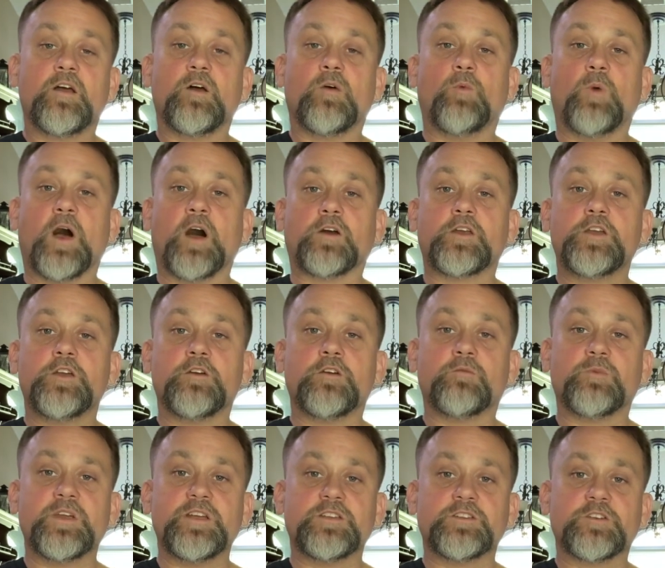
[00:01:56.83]
while cure
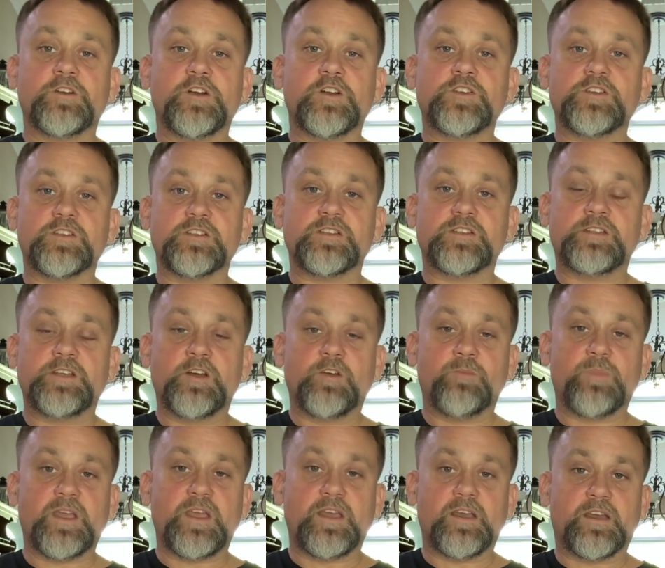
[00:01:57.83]
research is still
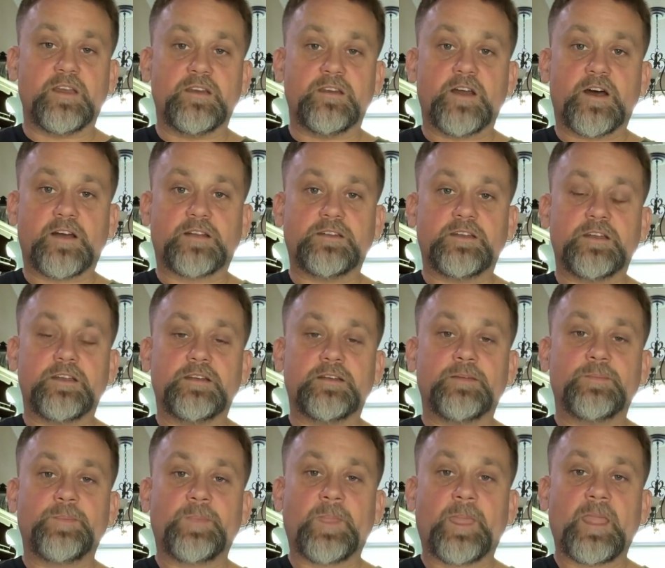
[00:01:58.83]
being conducted.
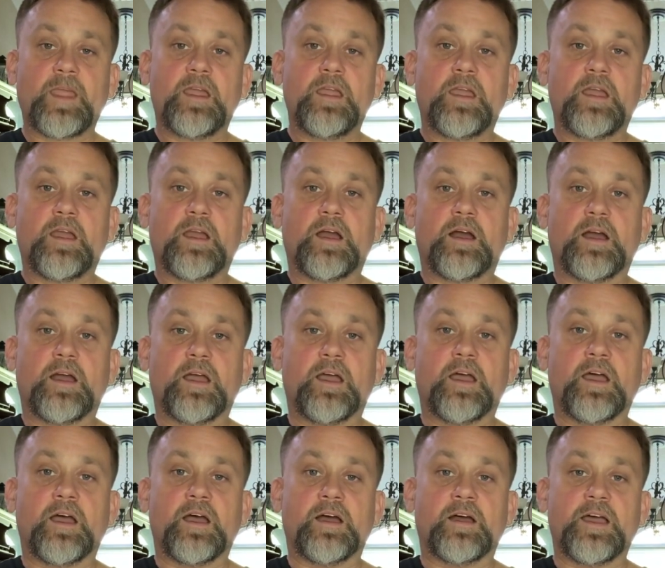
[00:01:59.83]

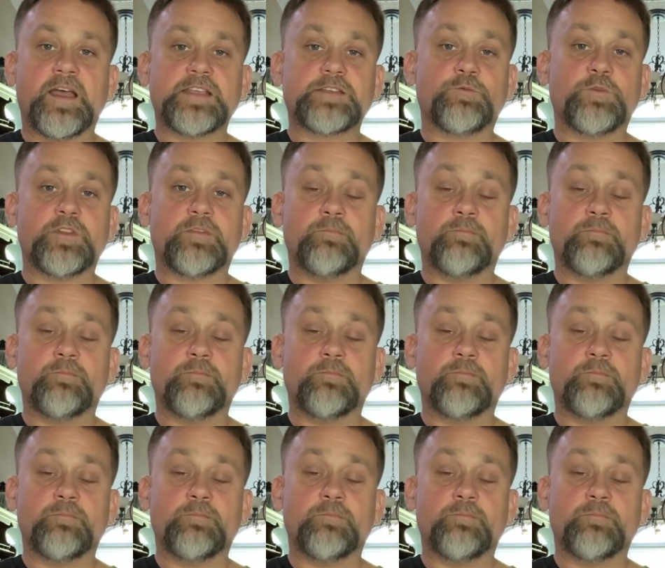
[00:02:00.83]
As with